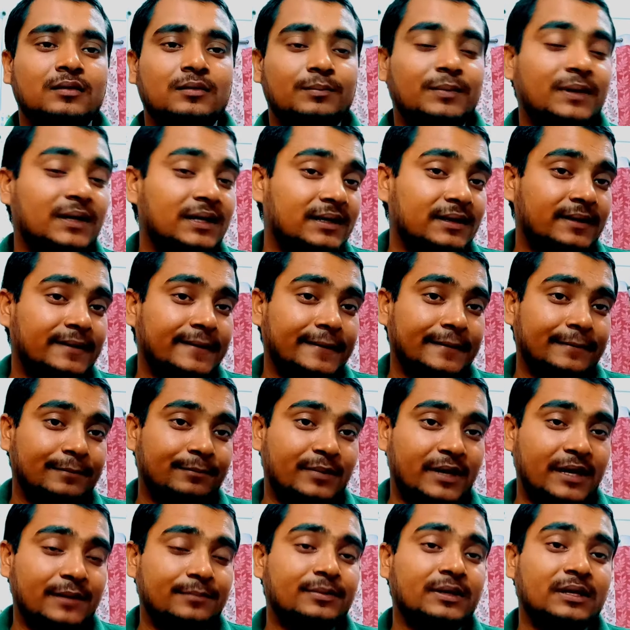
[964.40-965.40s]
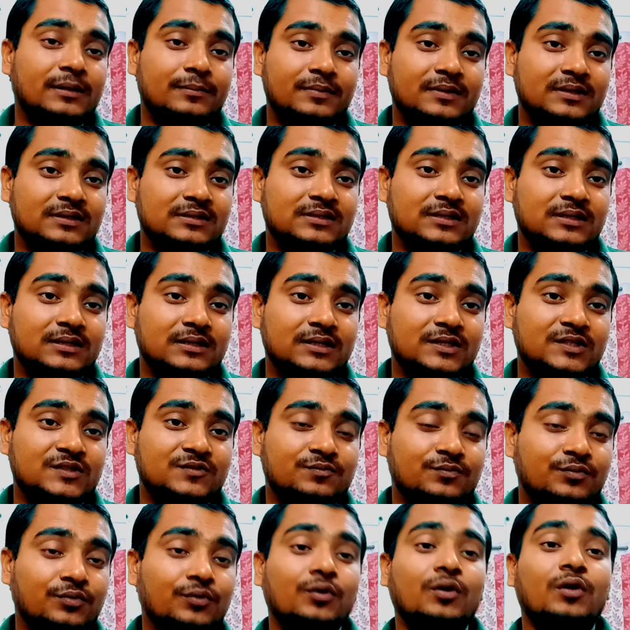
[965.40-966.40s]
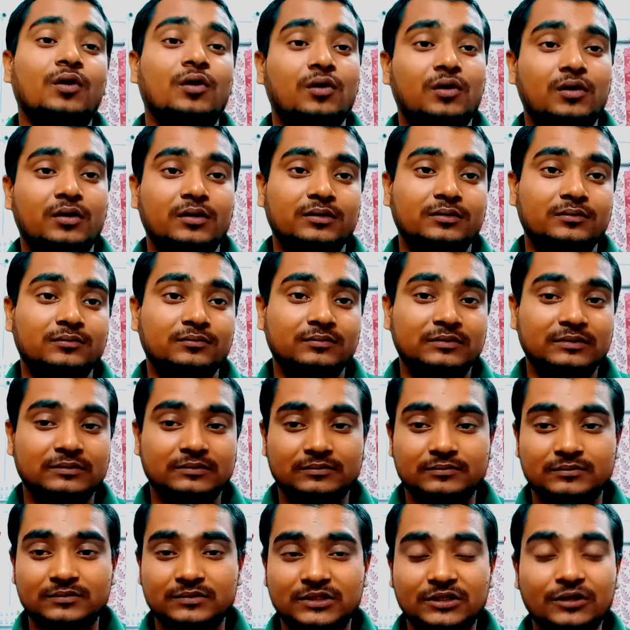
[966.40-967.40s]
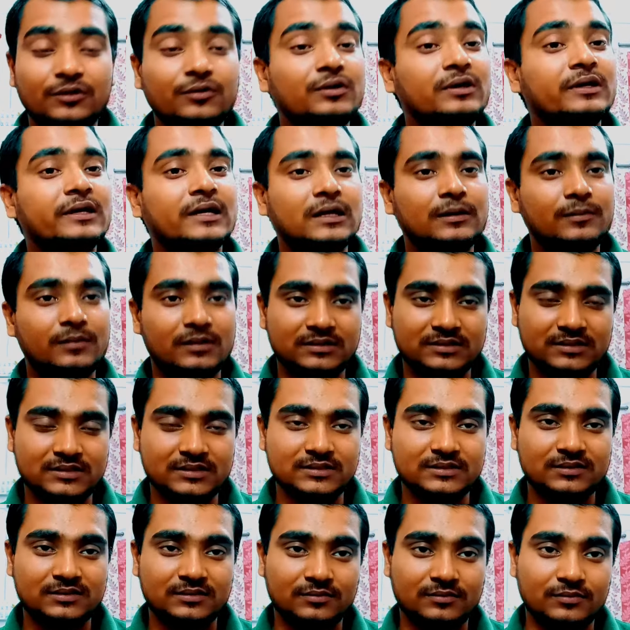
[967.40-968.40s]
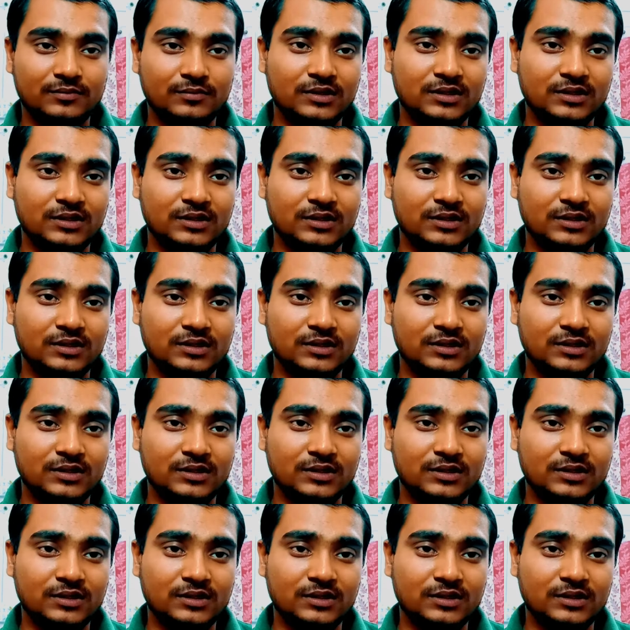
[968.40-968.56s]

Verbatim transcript: But my preparation is full on theoretical basis